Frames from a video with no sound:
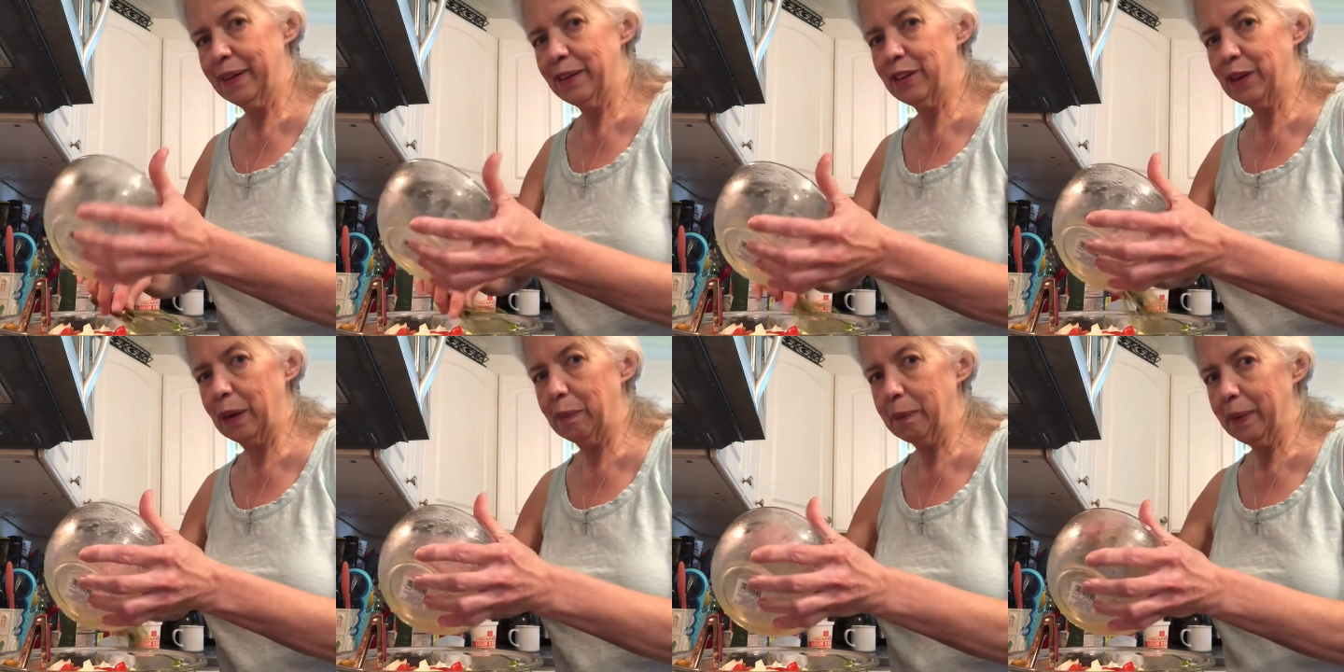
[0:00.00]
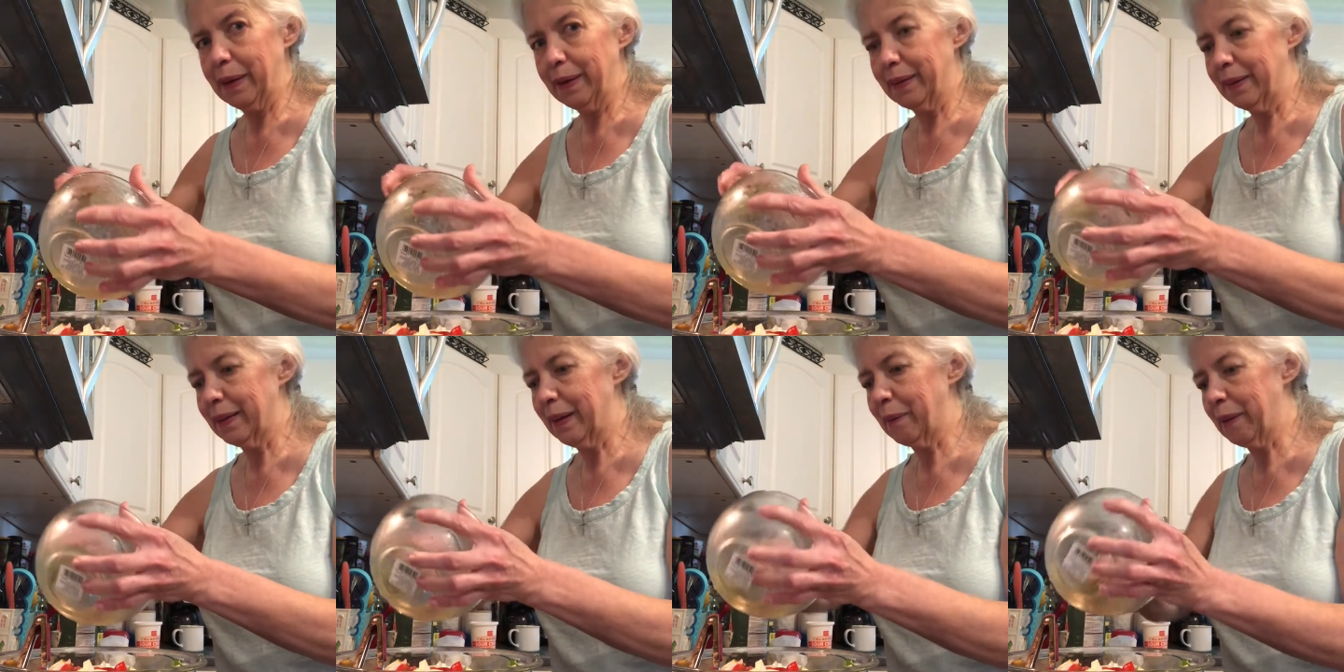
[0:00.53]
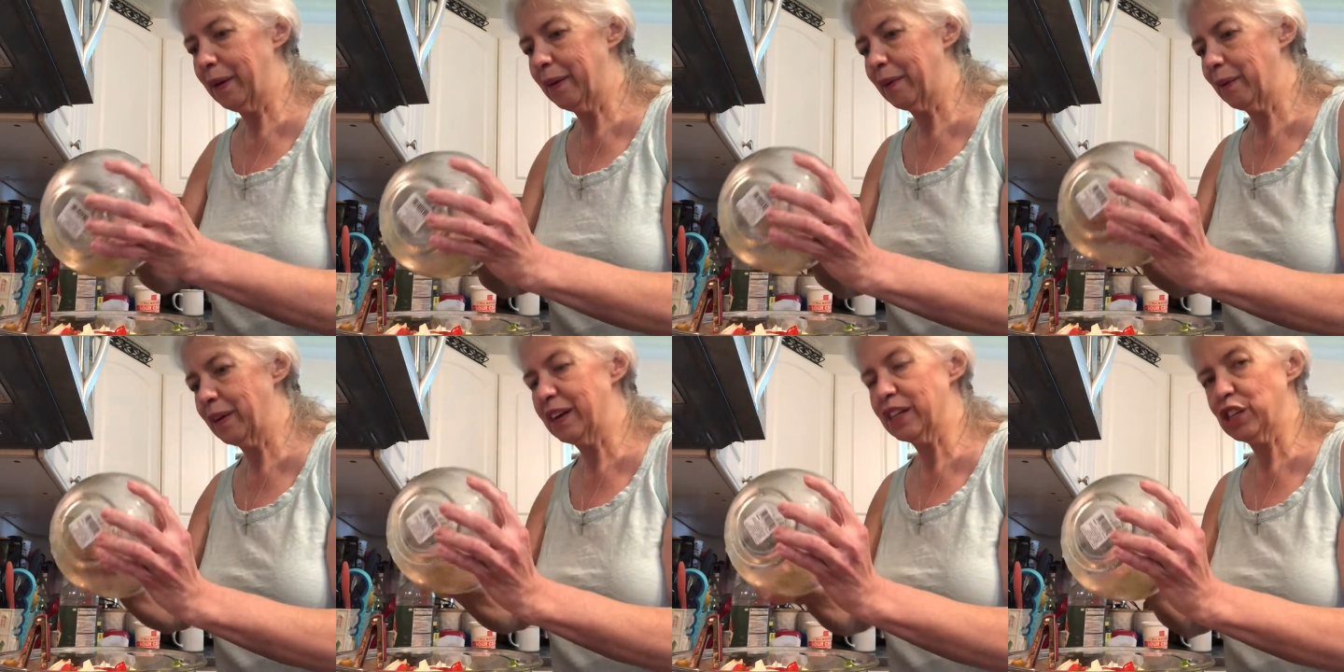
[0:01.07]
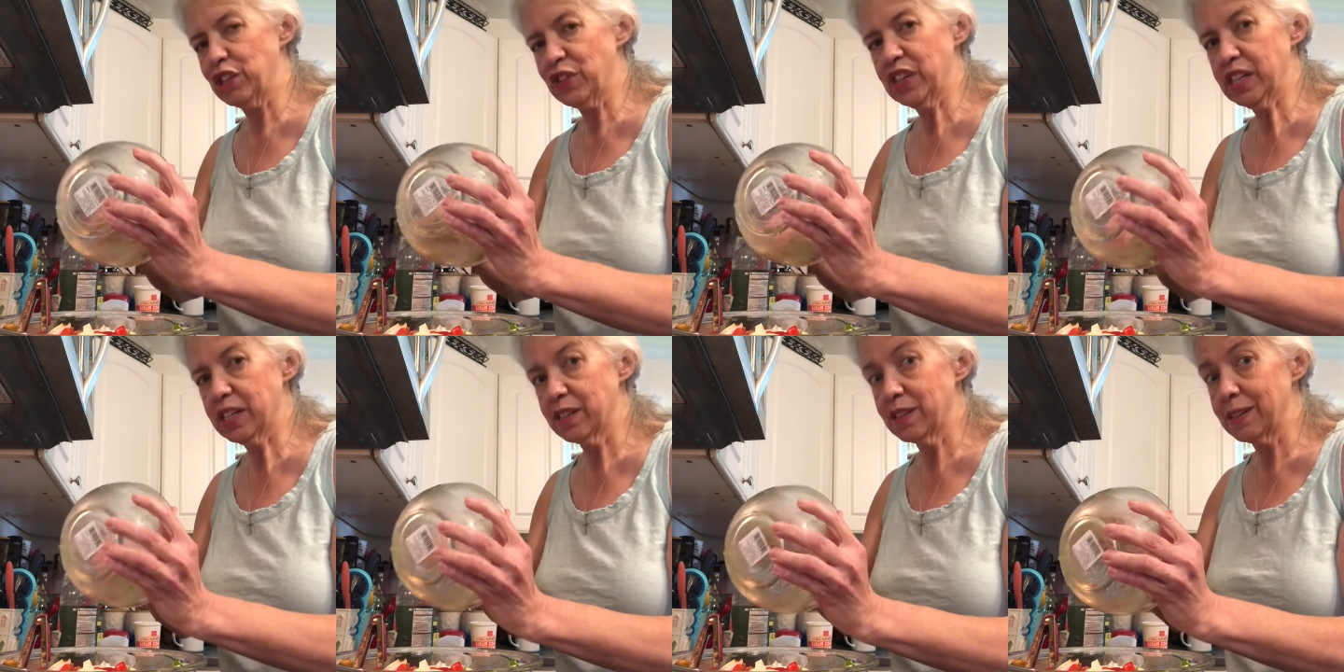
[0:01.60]
chopping. That way you don't get your
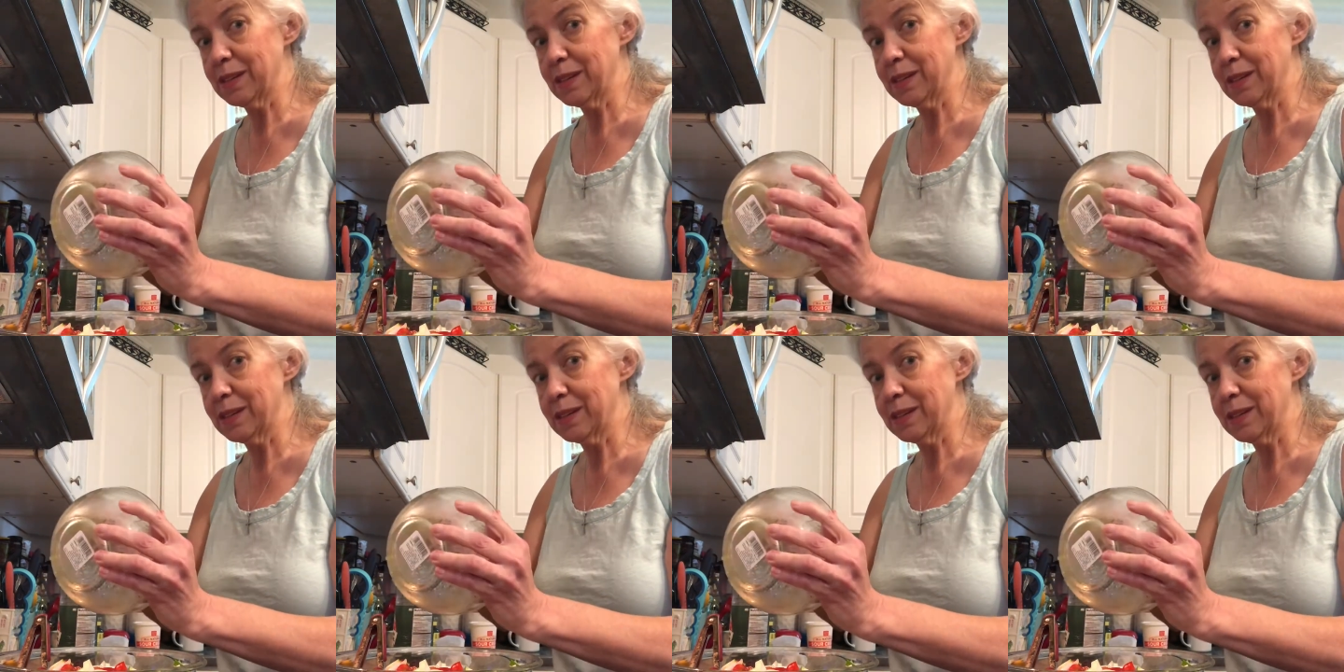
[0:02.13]
fingers.